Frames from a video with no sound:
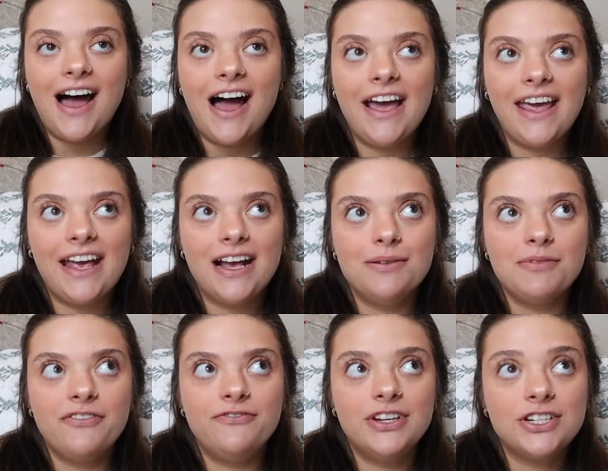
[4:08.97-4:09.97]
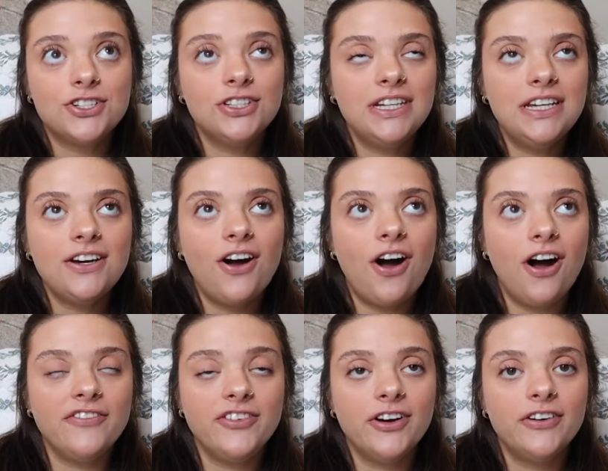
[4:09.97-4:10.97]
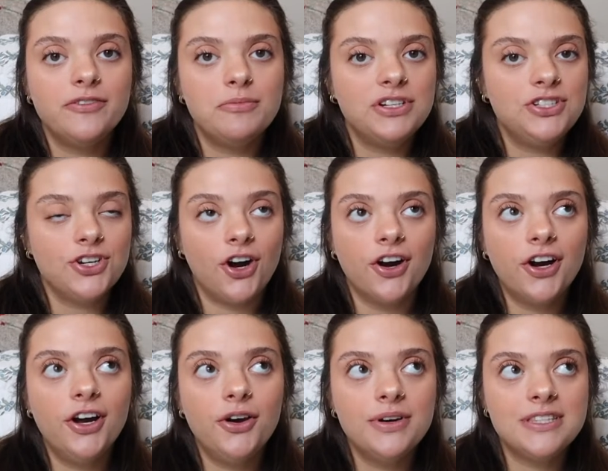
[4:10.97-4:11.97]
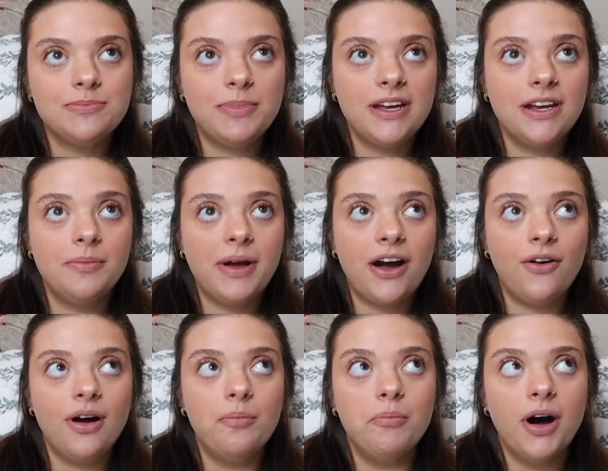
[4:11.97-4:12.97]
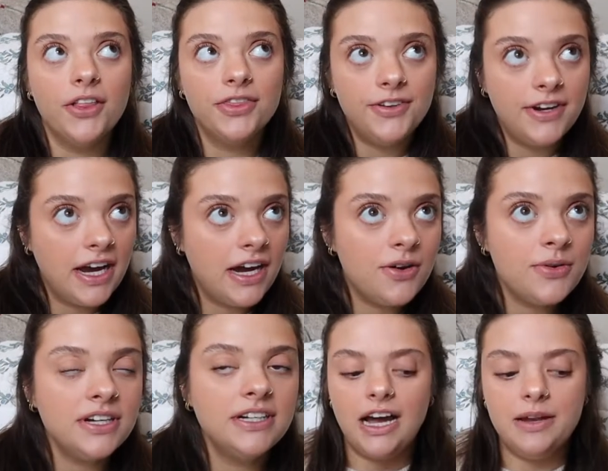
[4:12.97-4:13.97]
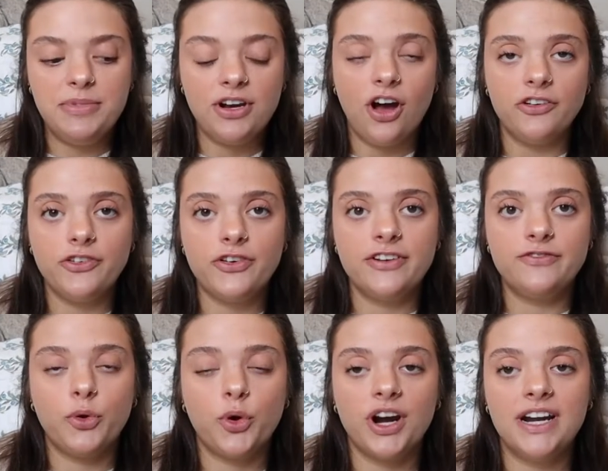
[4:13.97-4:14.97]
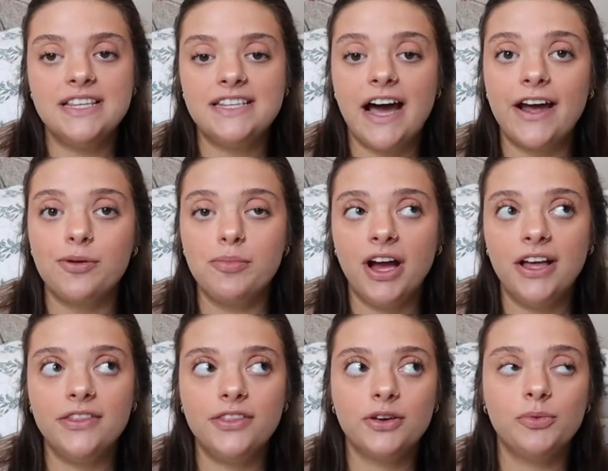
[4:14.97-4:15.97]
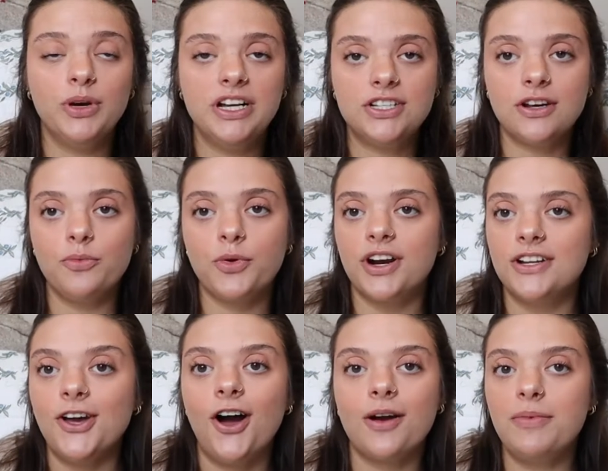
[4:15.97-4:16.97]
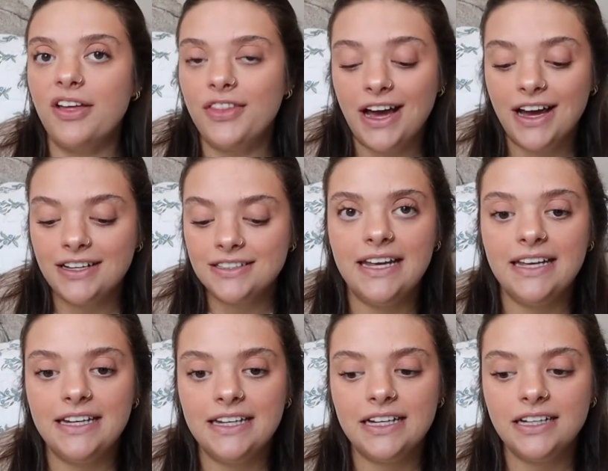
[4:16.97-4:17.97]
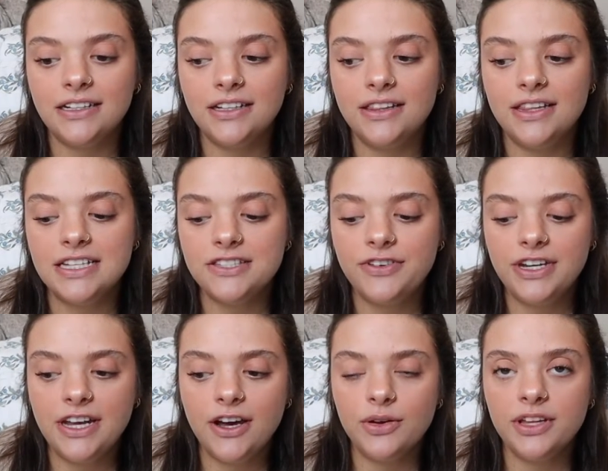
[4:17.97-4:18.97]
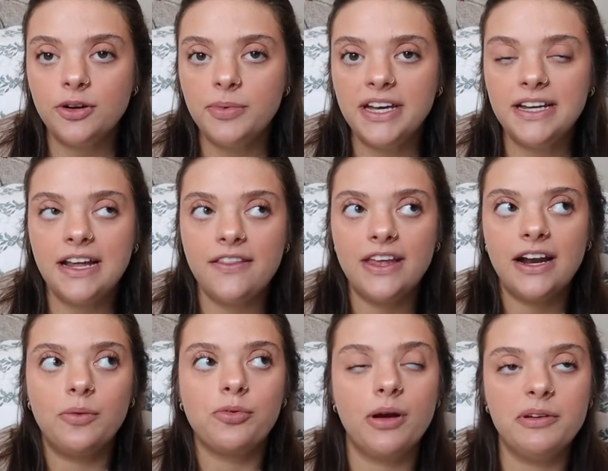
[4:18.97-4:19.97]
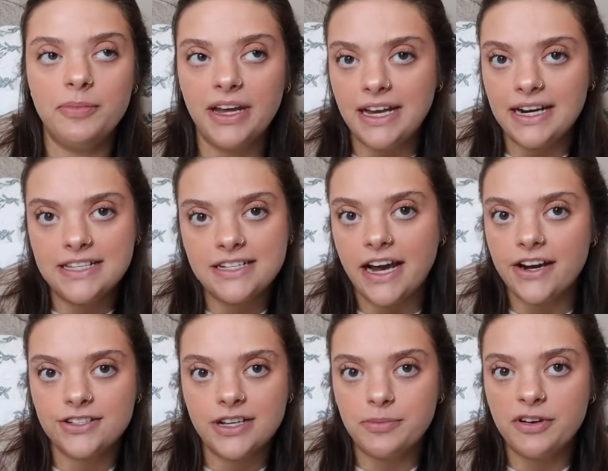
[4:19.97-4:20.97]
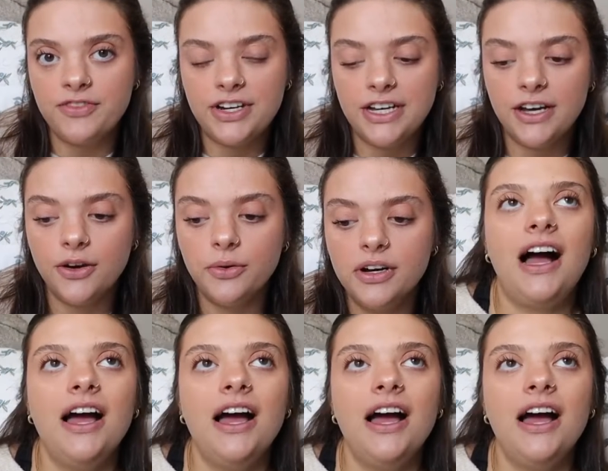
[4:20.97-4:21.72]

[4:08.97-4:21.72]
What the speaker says: I am officially off of Mounjaro. It's been about a month now. I've been off of it for an entire month, which we're gonna talk about that in this video a little bit, and then I'll probably make an entire separate video.